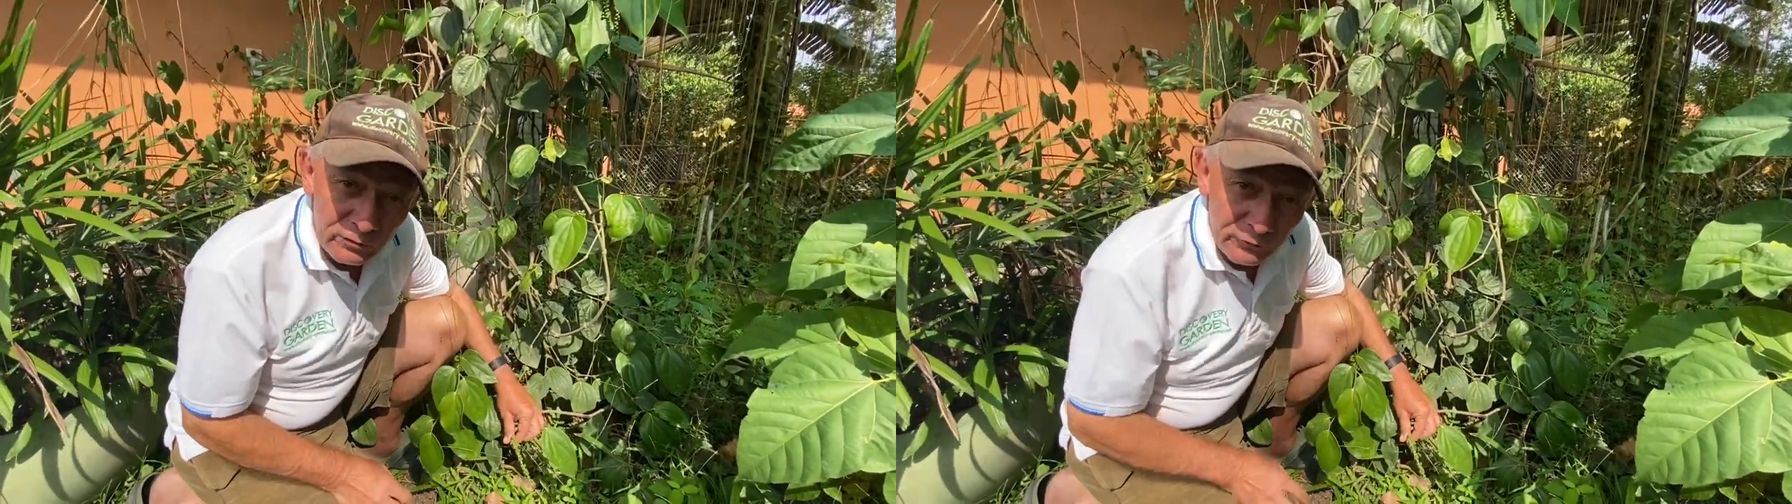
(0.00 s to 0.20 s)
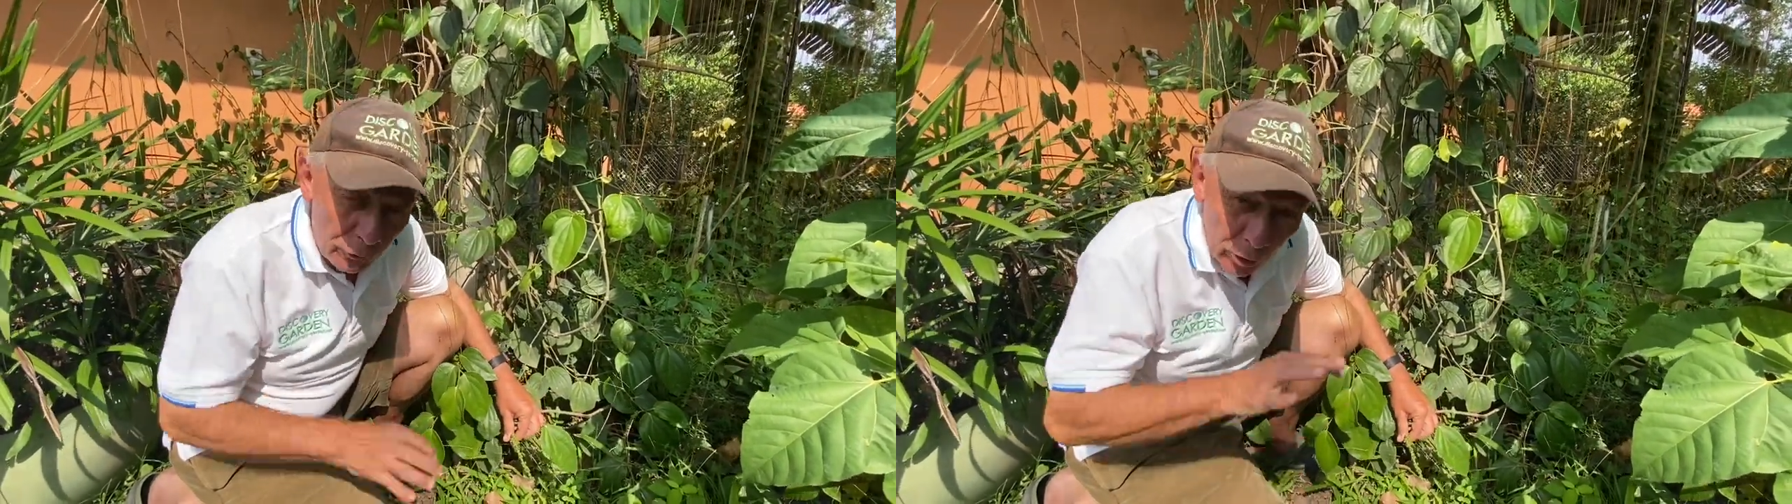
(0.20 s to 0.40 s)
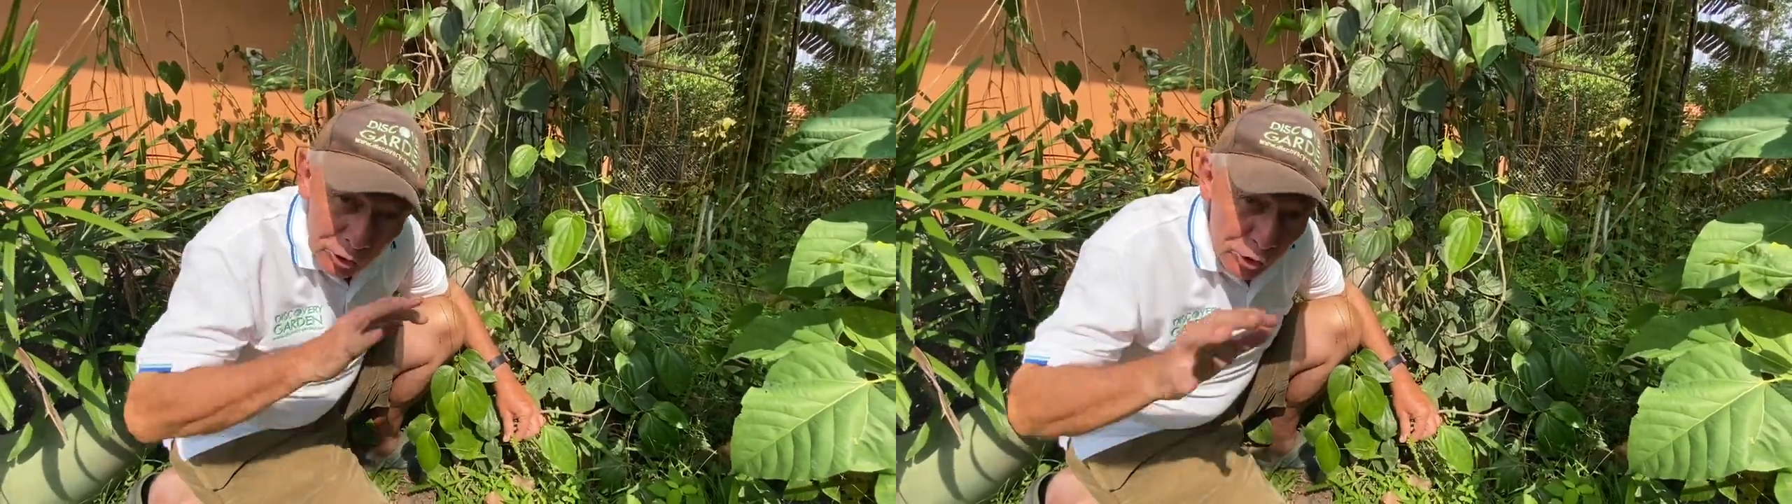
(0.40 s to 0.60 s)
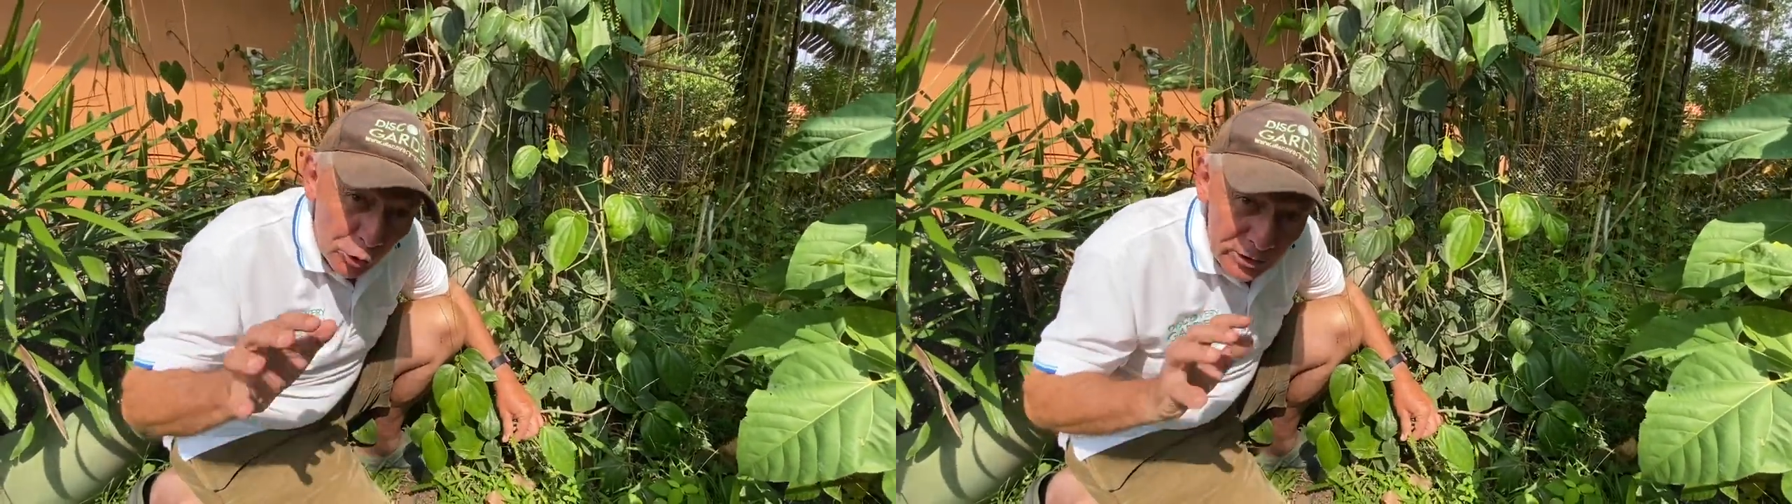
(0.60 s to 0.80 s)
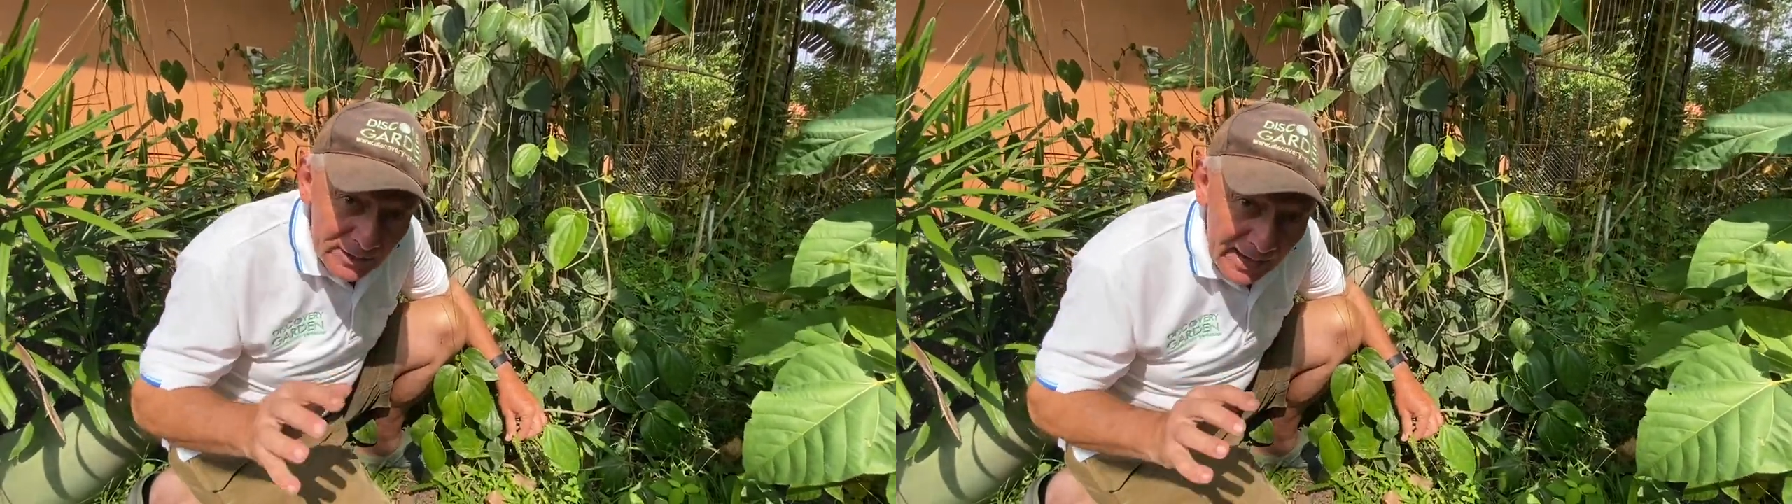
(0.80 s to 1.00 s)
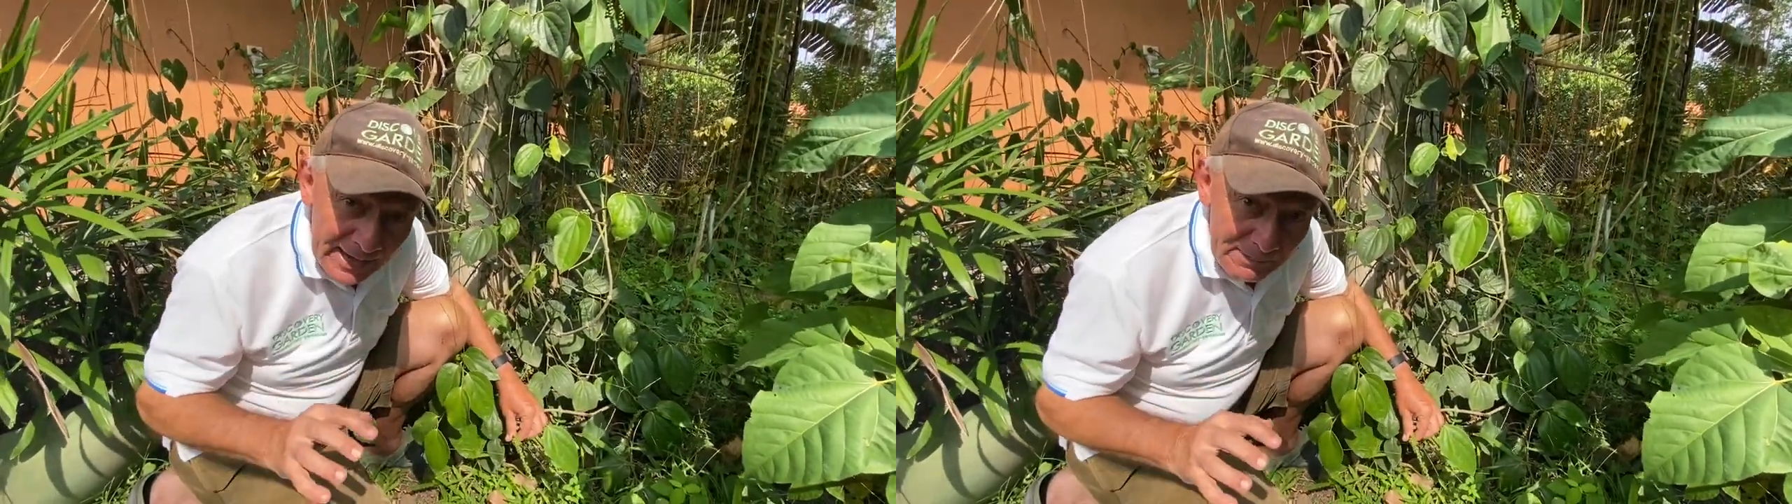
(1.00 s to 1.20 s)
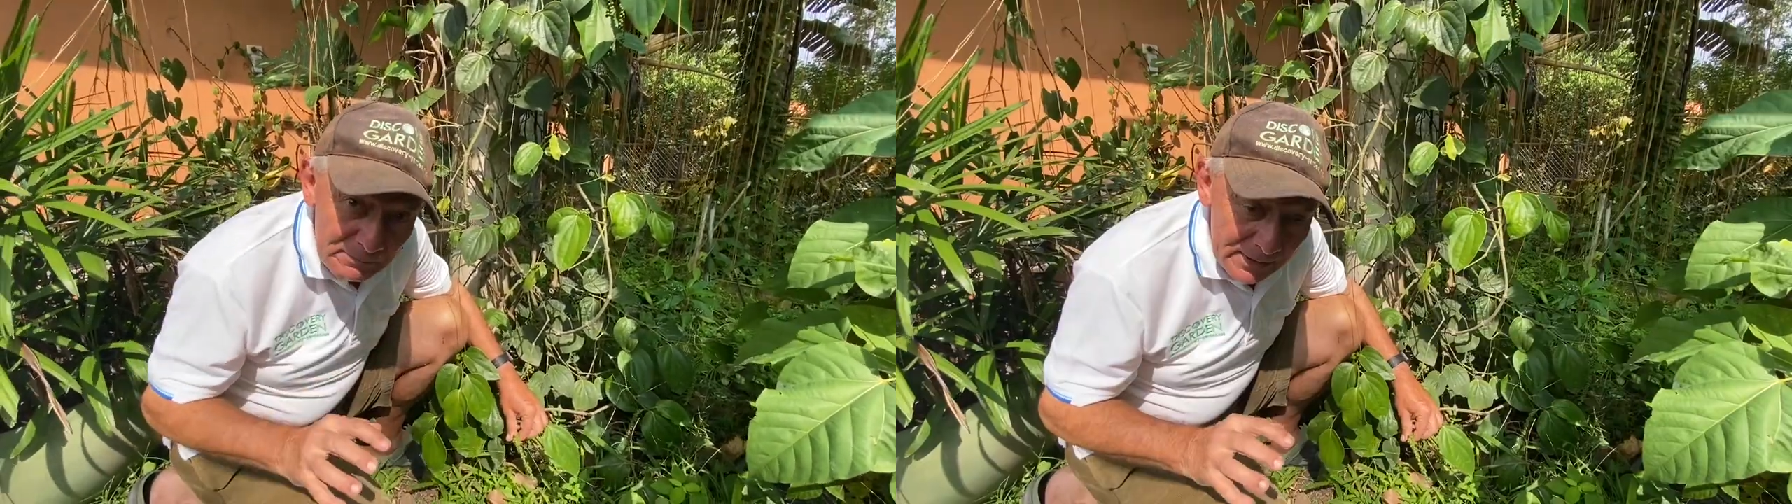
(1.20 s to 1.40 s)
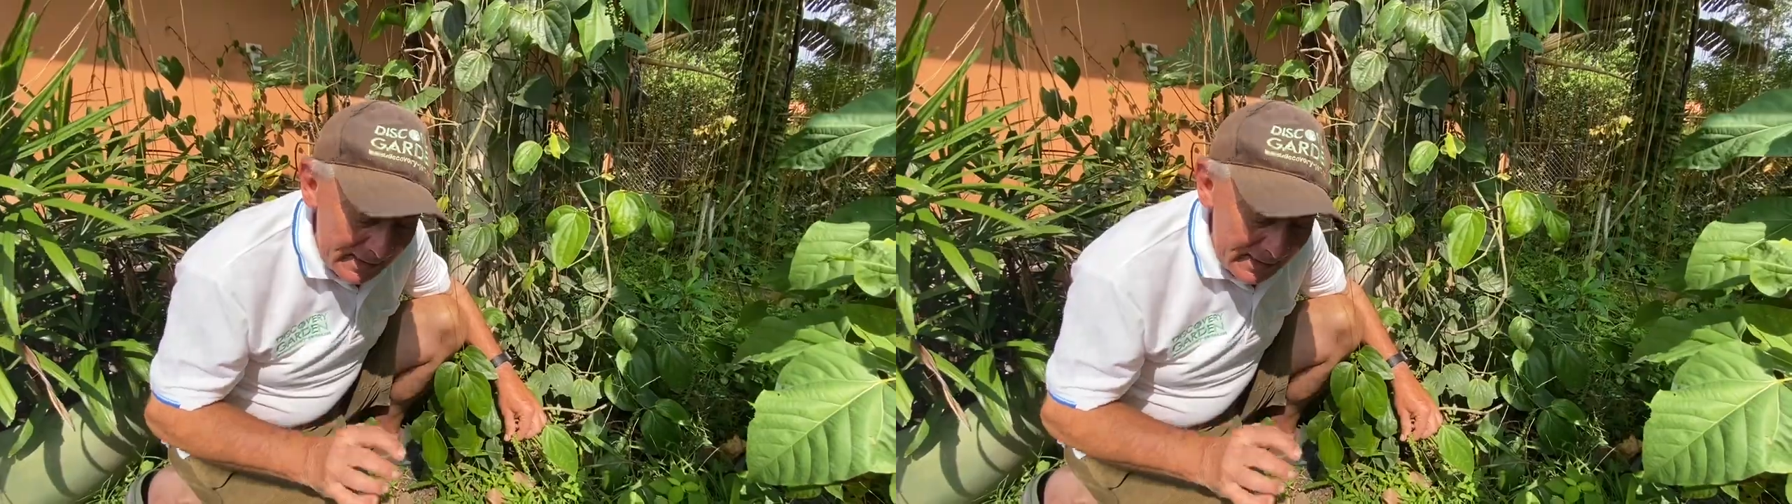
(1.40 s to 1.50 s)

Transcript: for a short time.